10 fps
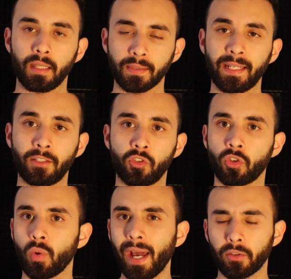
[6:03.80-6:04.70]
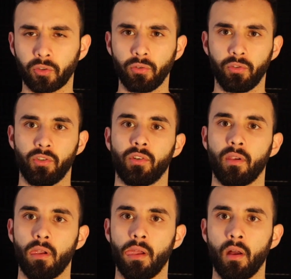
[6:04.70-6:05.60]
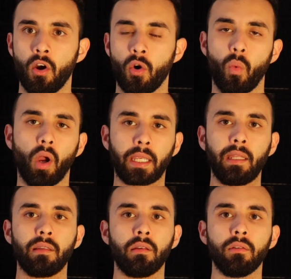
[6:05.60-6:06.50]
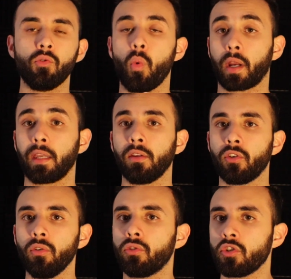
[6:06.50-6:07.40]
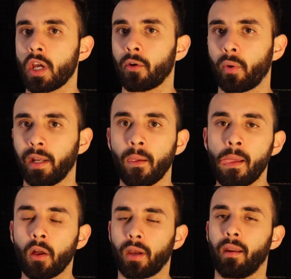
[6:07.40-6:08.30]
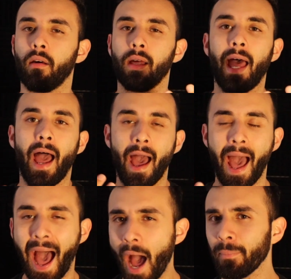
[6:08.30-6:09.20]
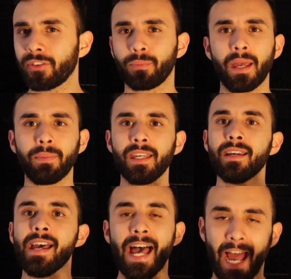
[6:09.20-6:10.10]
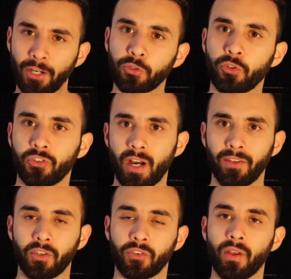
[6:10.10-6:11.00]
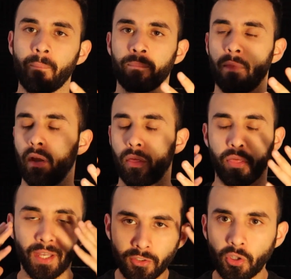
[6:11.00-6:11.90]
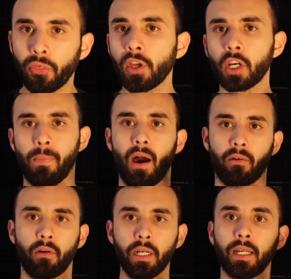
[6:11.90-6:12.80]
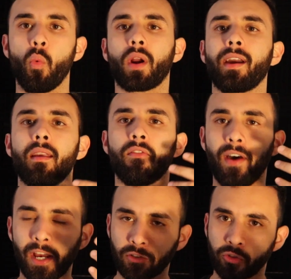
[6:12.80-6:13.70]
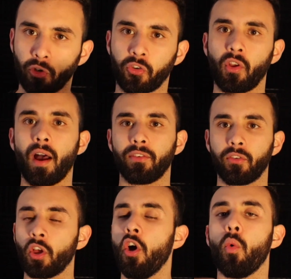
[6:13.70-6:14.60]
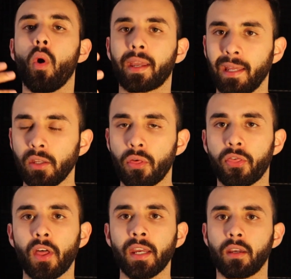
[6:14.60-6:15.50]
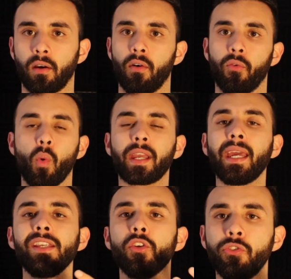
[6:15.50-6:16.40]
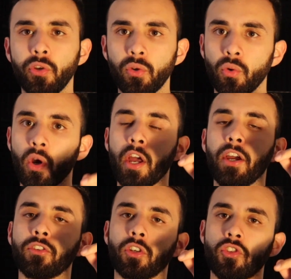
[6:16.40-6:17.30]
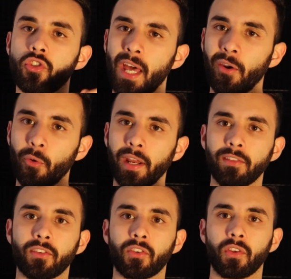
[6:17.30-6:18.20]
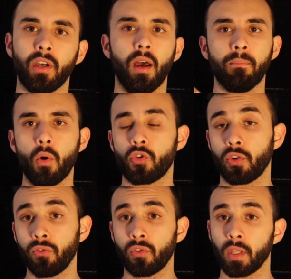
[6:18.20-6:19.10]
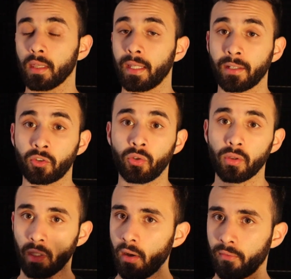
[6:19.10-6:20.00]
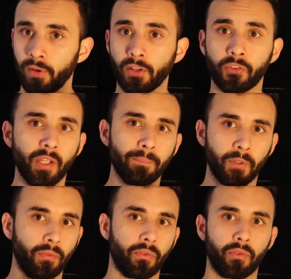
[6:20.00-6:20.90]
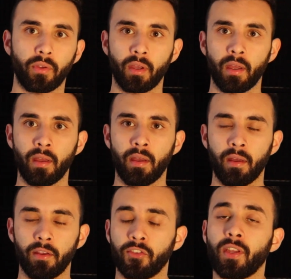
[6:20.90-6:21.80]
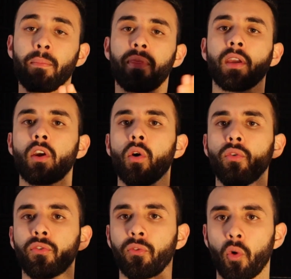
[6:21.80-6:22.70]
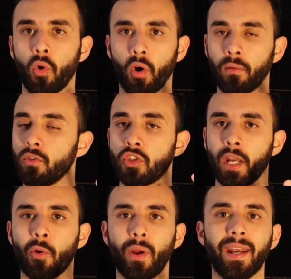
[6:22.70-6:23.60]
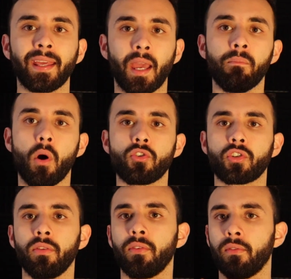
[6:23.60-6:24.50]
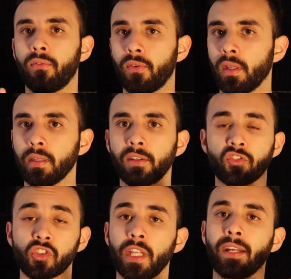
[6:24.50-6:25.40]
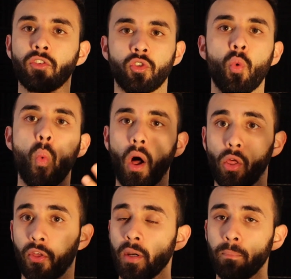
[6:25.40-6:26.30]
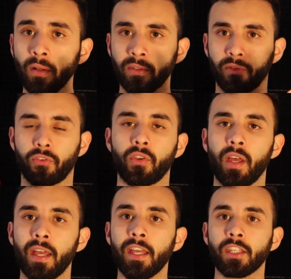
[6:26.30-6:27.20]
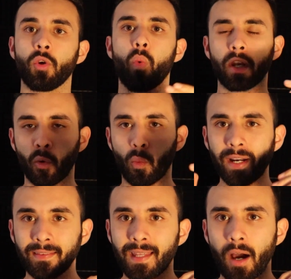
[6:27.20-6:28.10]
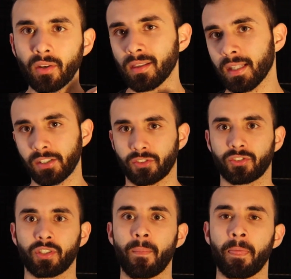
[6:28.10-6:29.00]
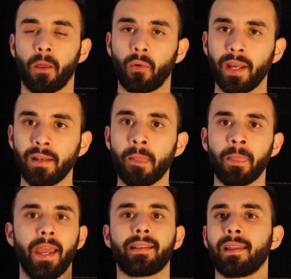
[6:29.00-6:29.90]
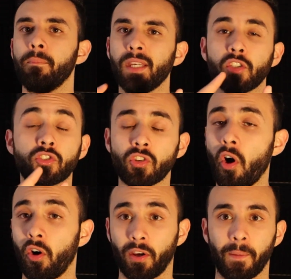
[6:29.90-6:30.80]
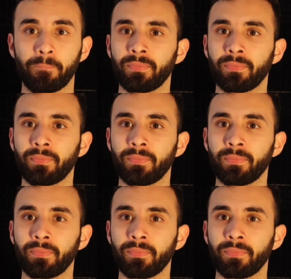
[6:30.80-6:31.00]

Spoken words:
linked to gratitude? What can you do to generate kind of habits, maybe exercises, things you think about, alright? What kind of exercises? What can you think of? What can you do to generate emotions linked to love and acceptance? Same thing goes for generating emotions and feelings linked to wealth and abundance. You want to write down a list, alright? It can be a song.